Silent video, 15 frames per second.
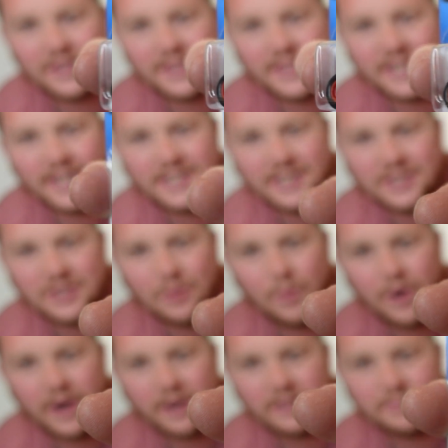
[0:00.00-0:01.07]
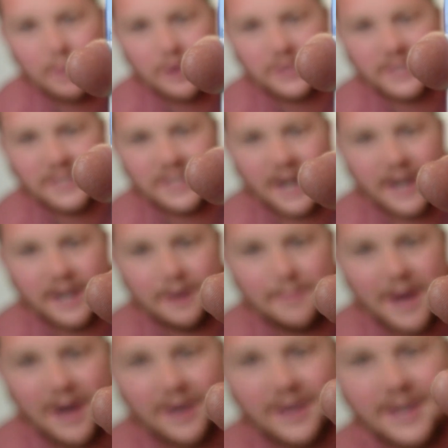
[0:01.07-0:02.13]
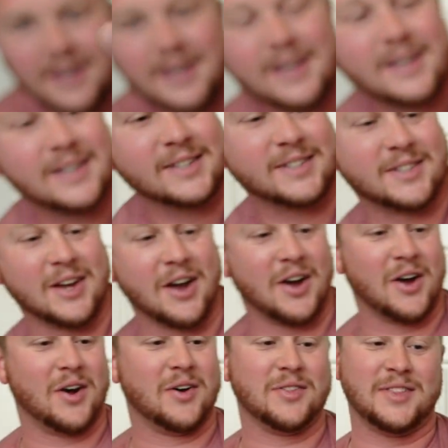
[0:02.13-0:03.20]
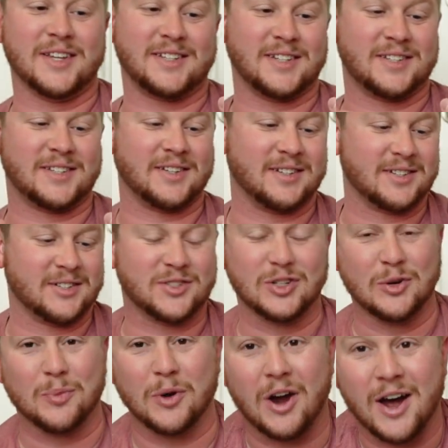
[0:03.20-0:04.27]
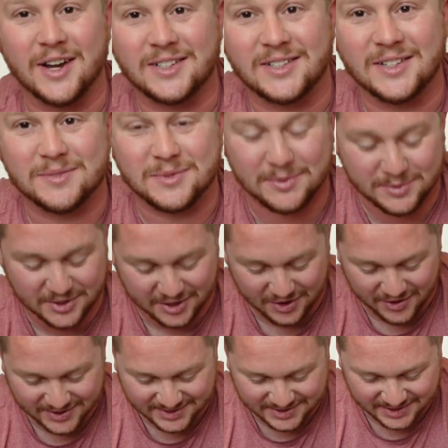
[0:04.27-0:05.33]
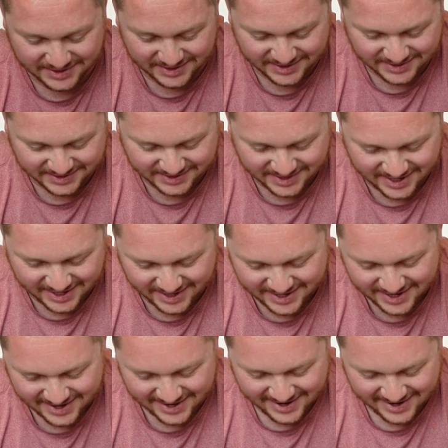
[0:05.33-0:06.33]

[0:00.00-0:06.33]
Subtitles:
This is the one I was most excited about. So this is super awesome. So I'm just going to go ahead and set these aside.